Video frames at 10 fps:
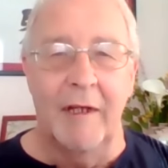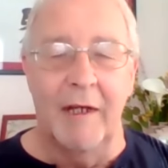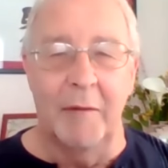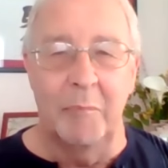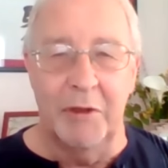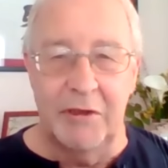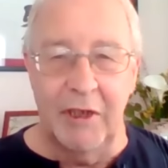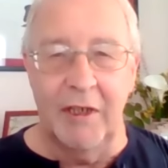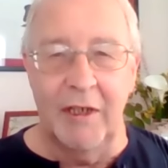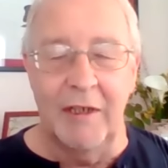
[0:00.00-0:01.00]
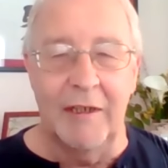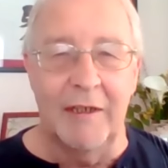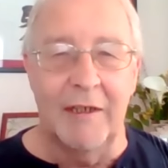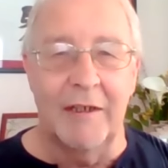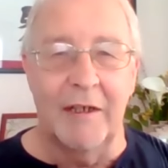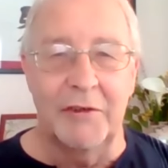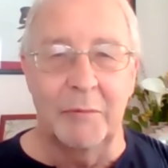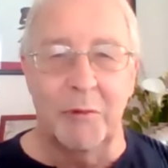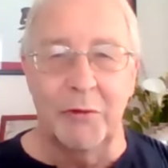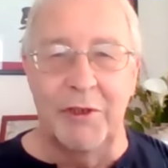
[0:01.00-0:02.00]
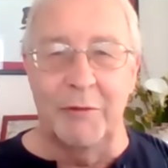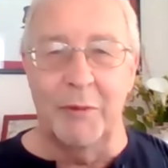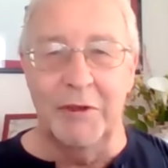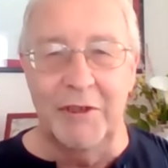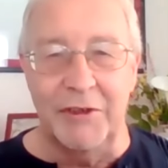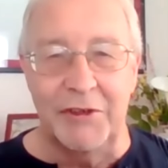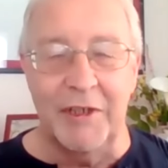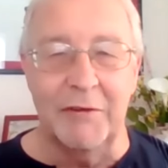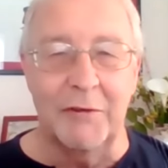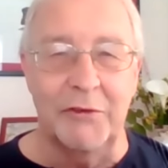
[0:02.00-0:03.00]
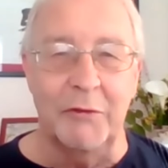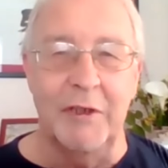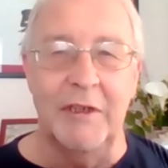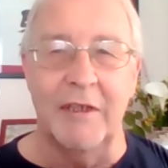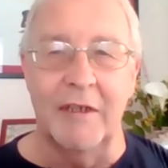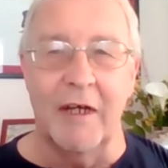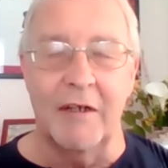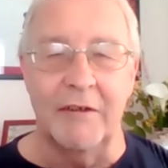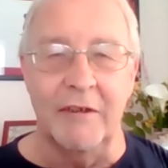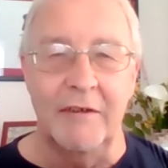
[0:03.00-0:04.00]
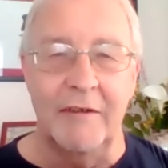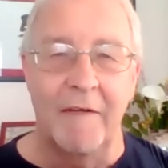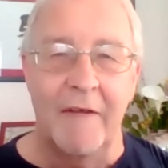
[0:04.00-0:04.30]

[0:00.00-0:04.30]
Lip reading: particularly, I suppose one could say, those who read The Guardian,